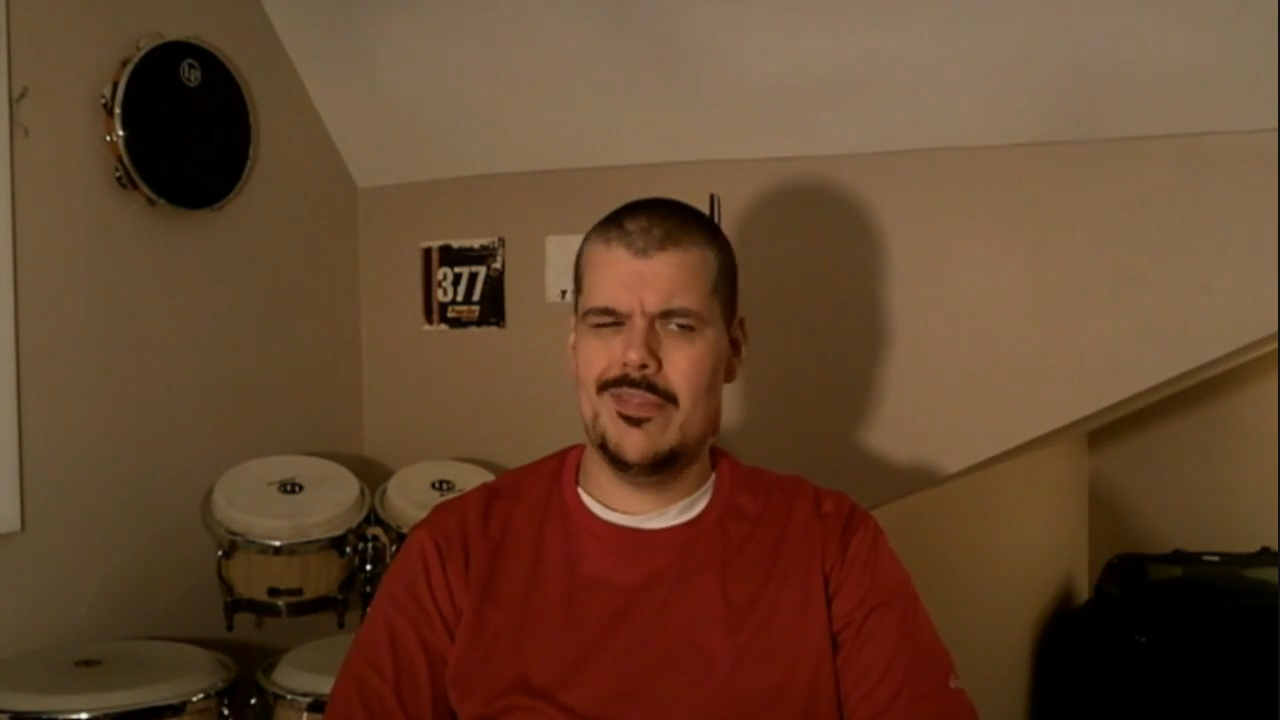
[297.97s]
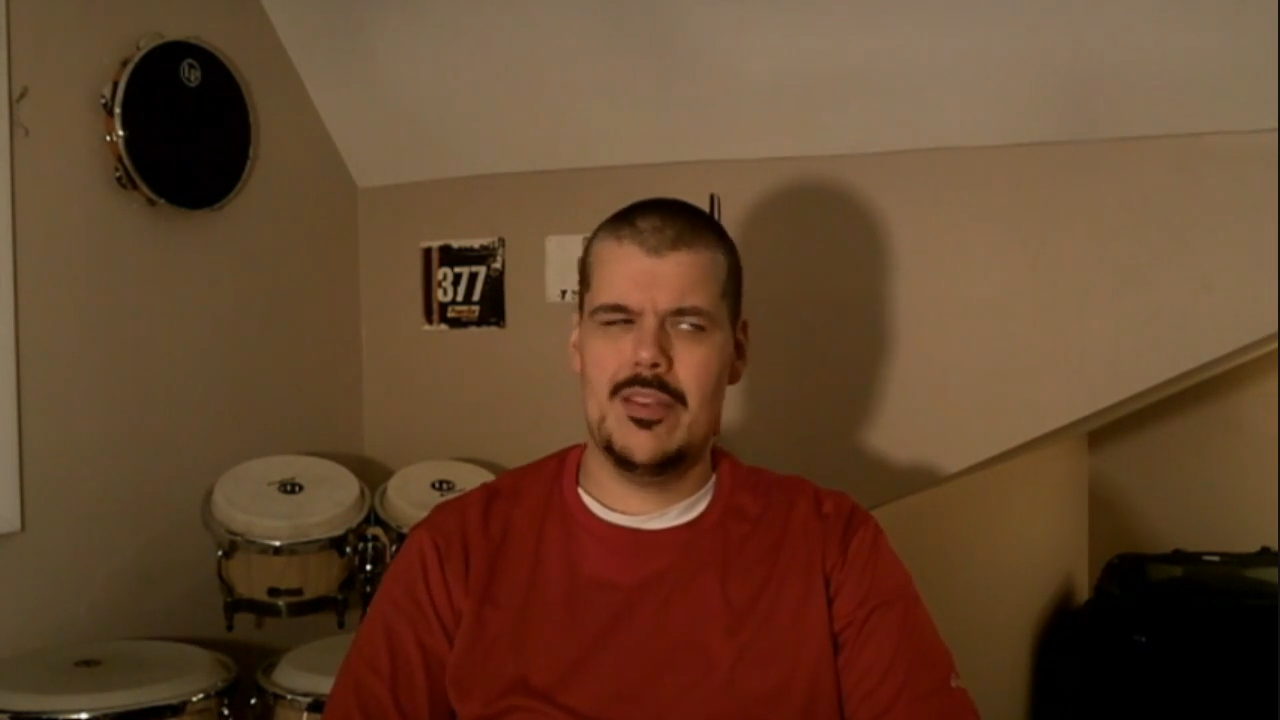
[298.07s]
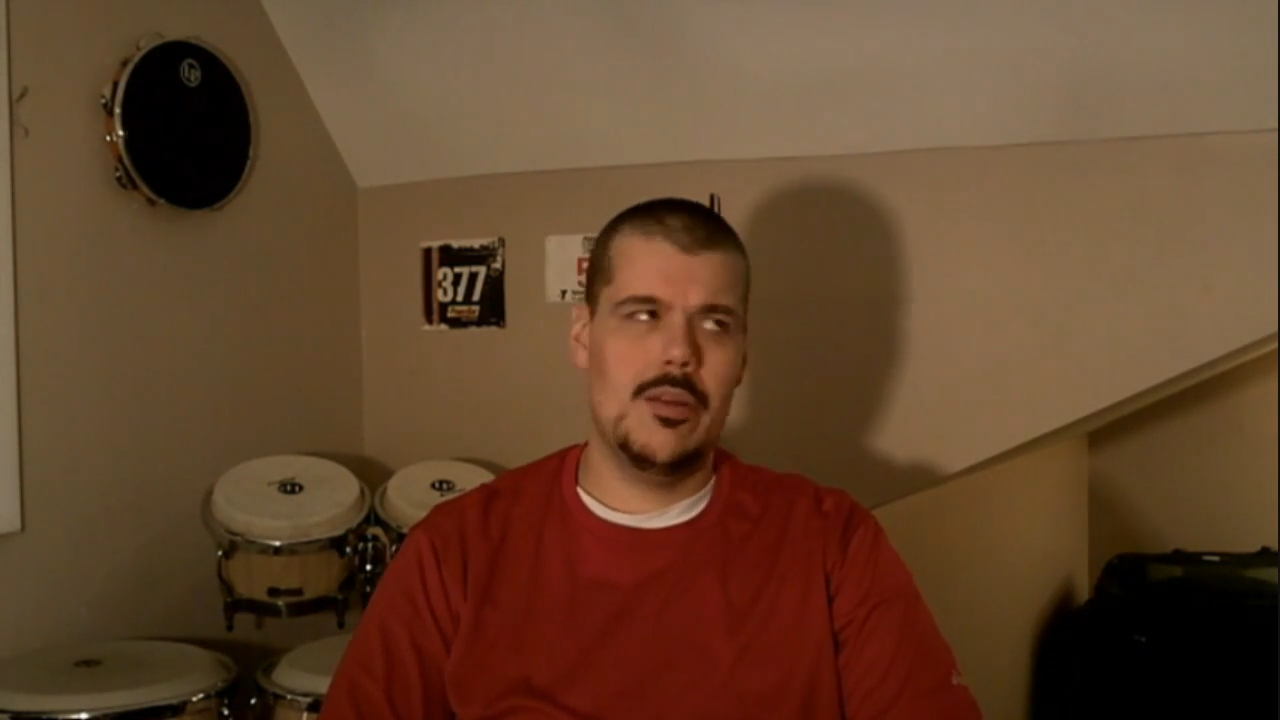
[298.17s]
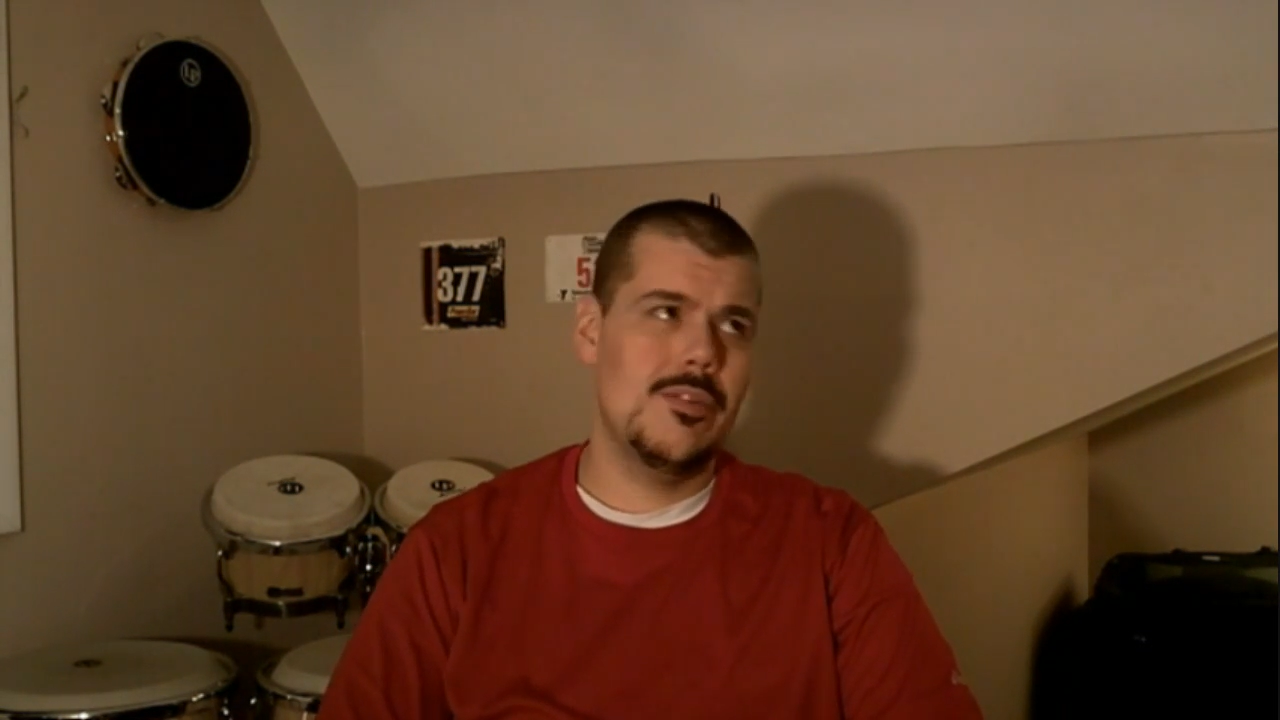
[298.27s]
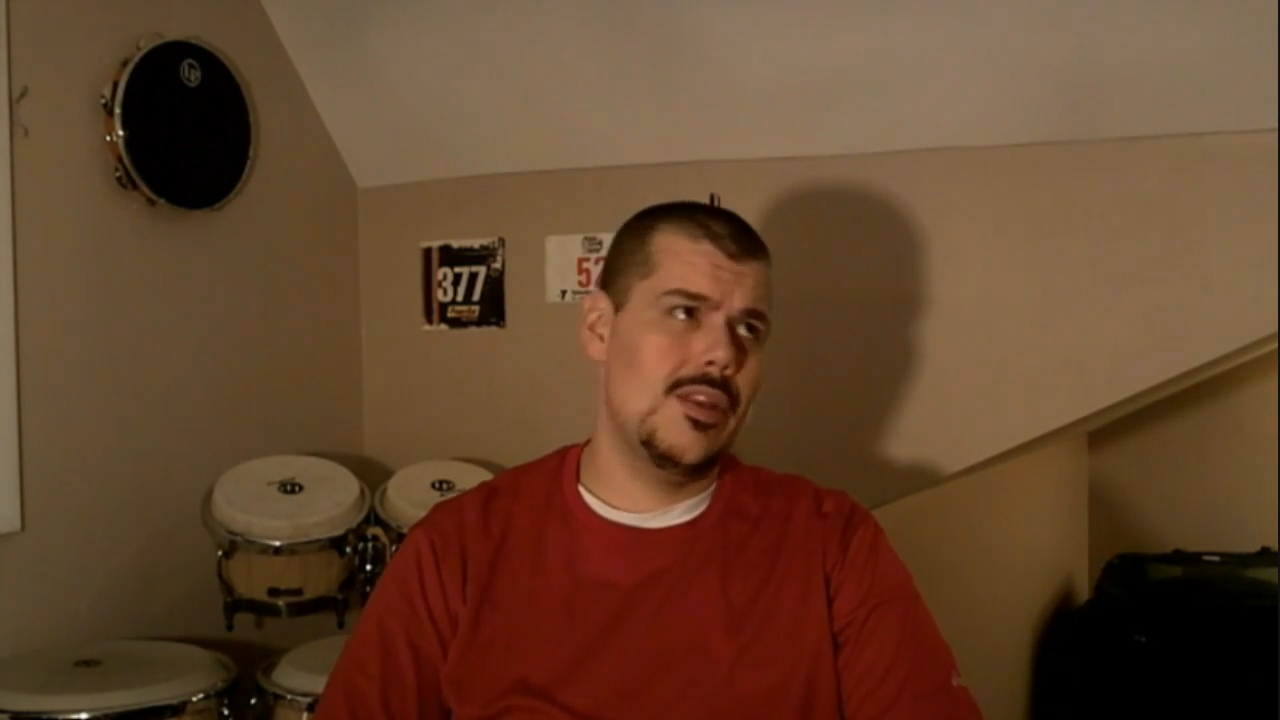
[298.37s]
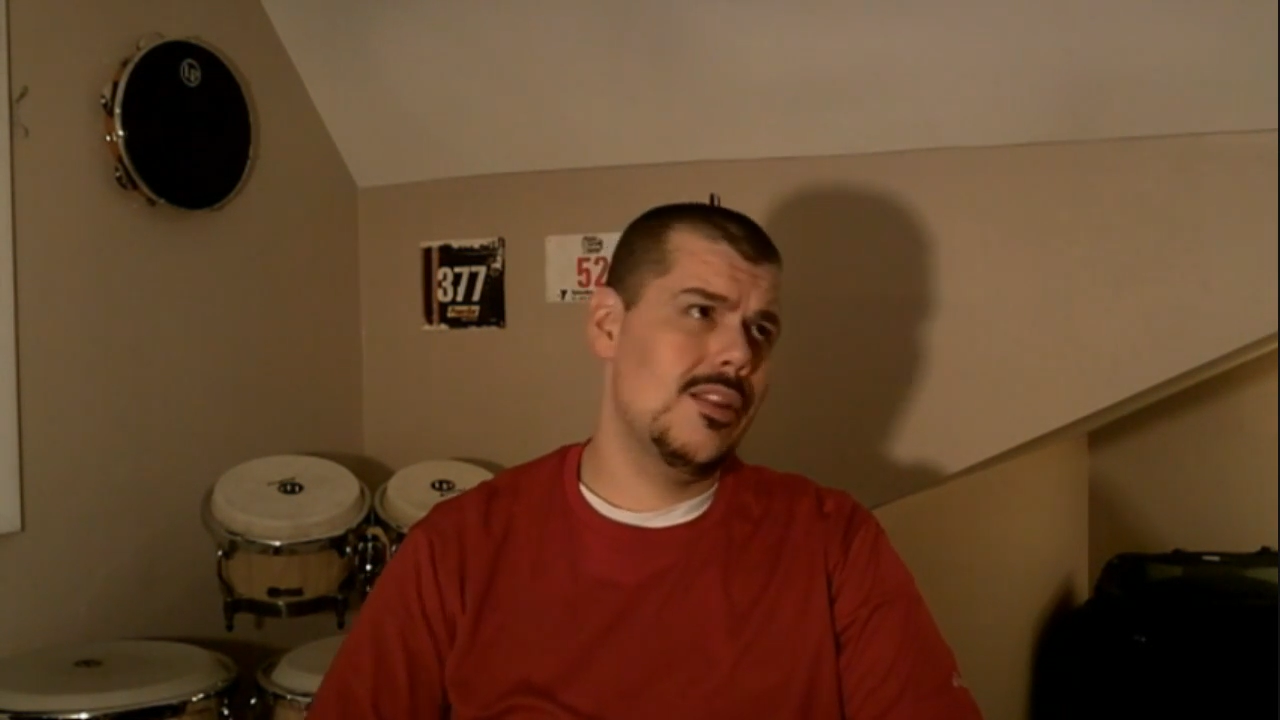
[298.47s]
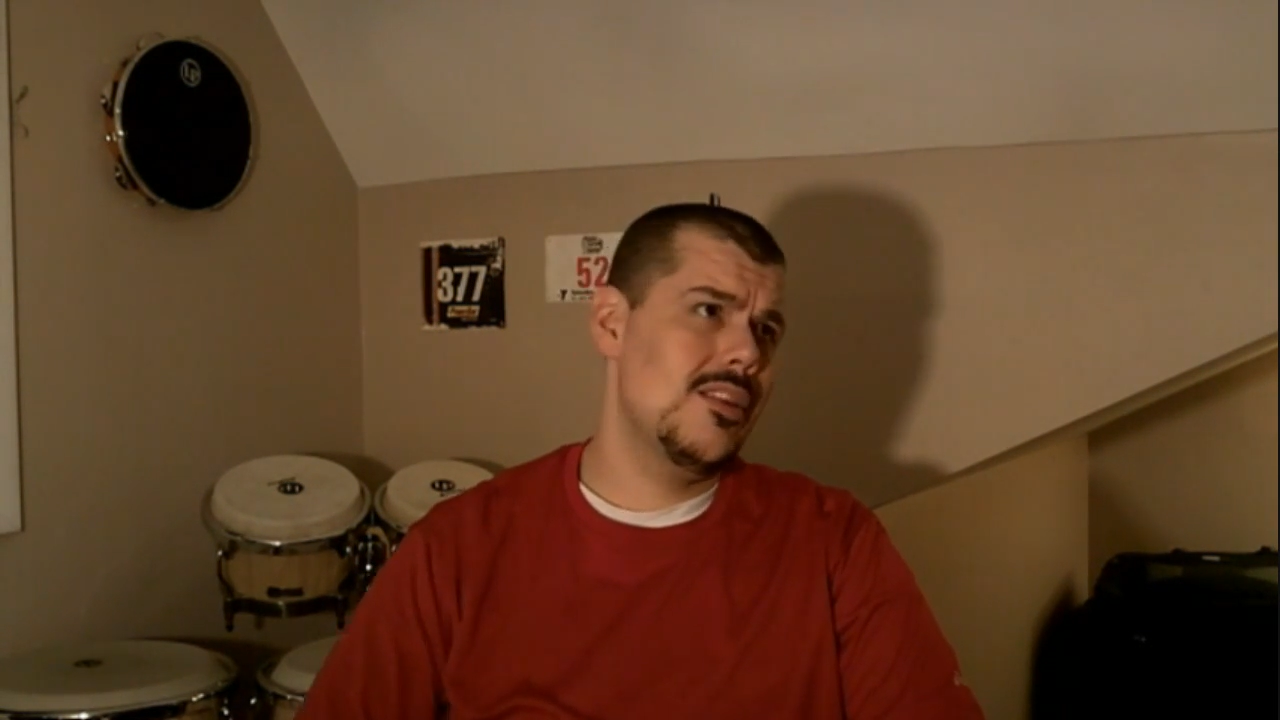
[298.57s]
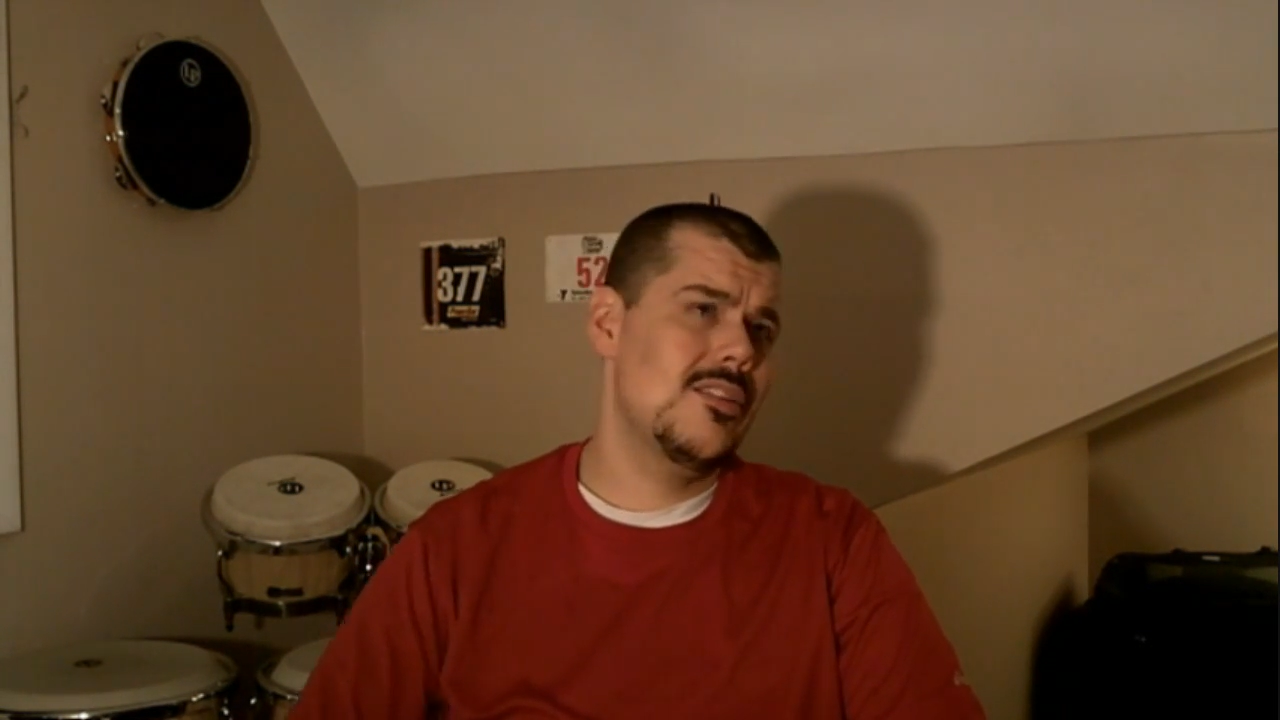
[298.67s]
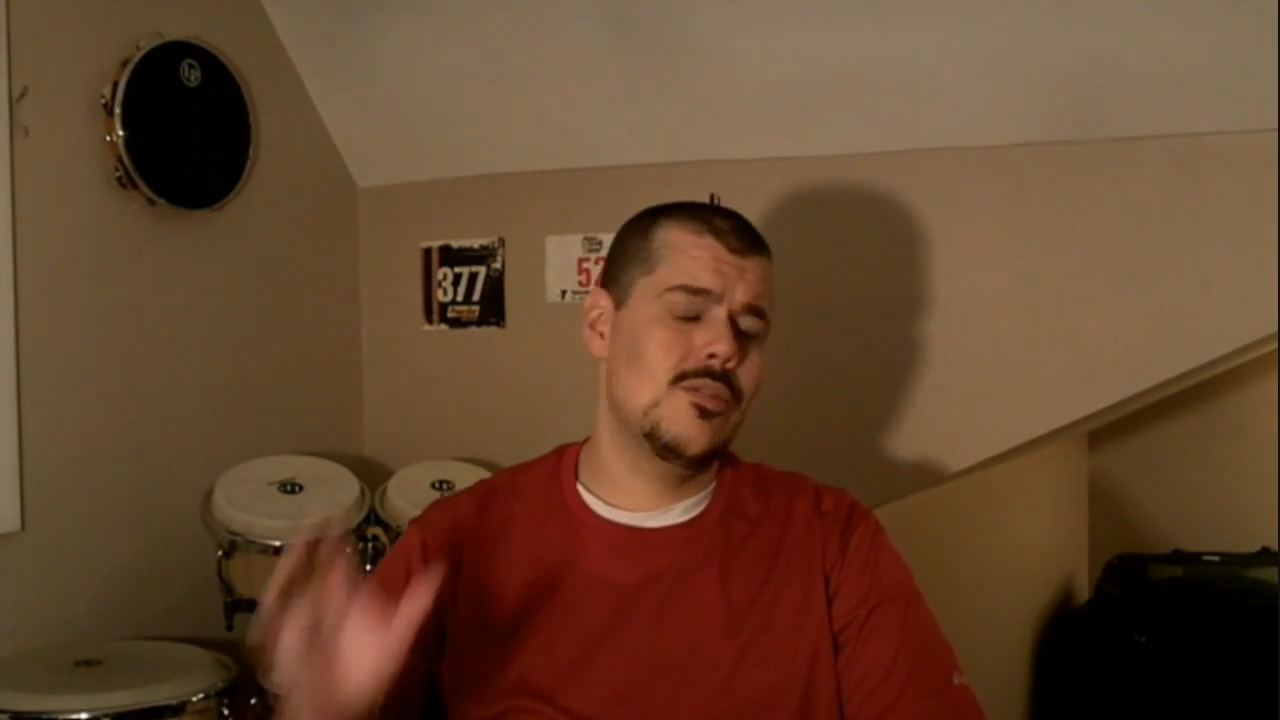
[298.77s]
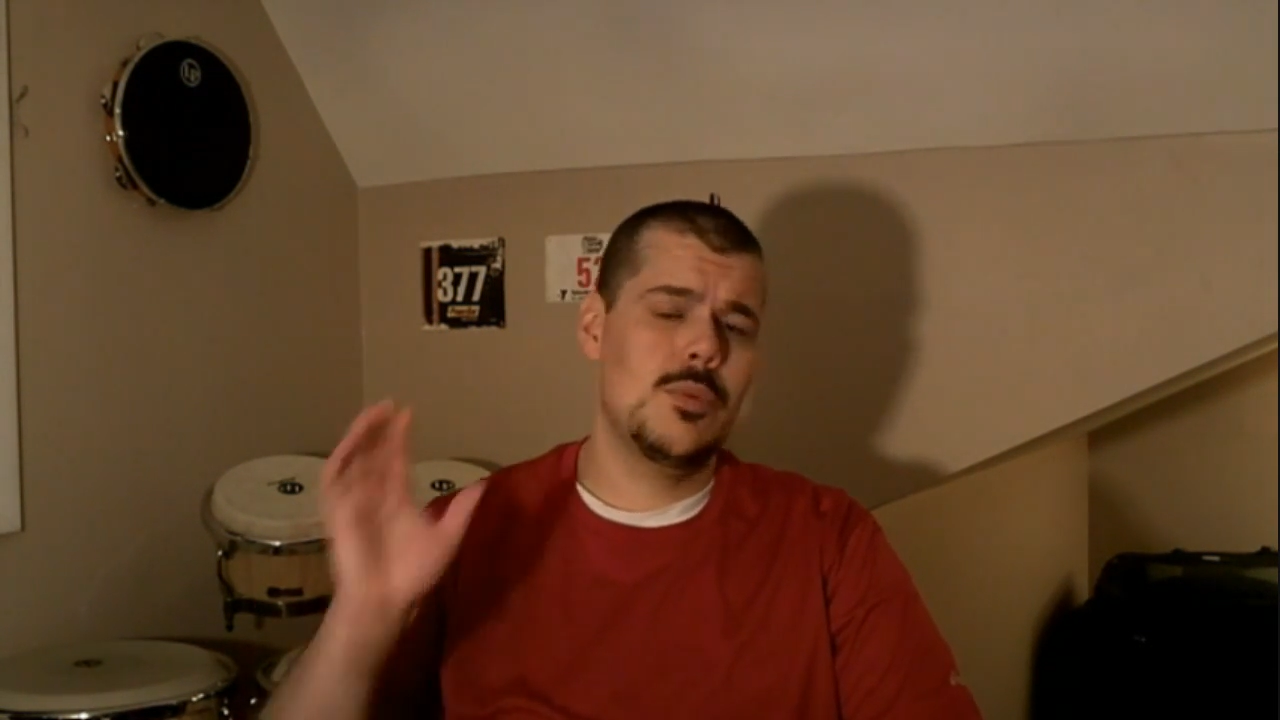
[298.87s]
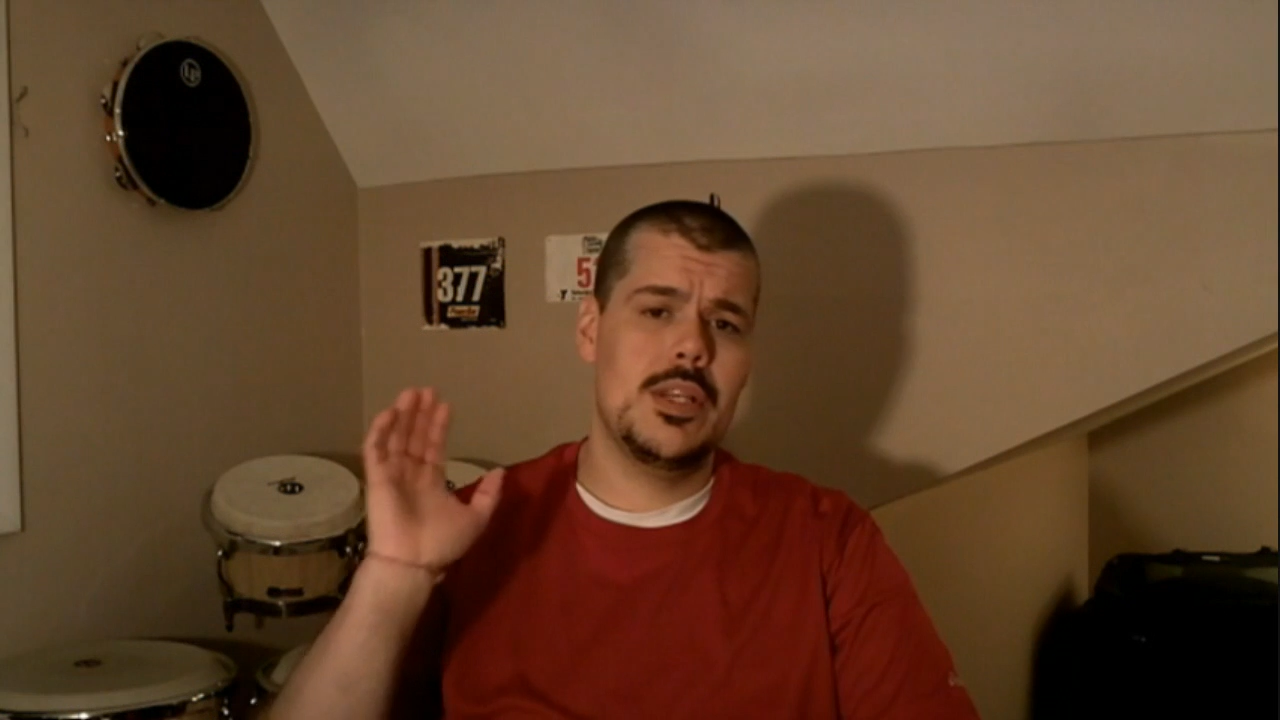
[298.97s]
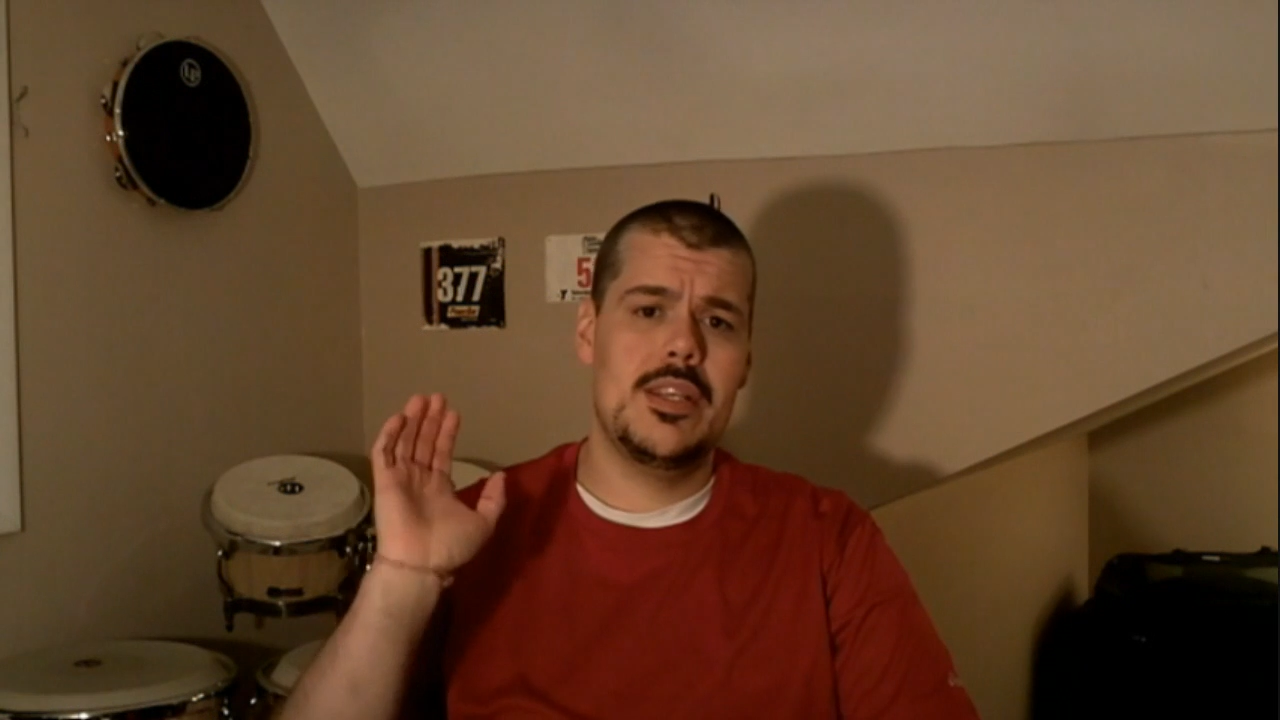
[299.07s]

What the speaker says: So I was like, this is